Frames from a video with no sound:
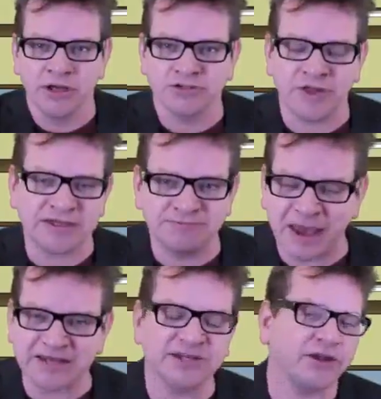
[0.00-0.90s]
So that's
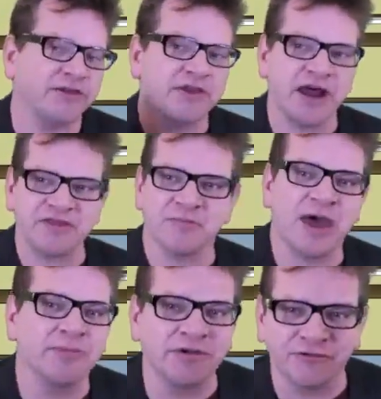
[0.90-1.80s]
basically the Ninth Amendment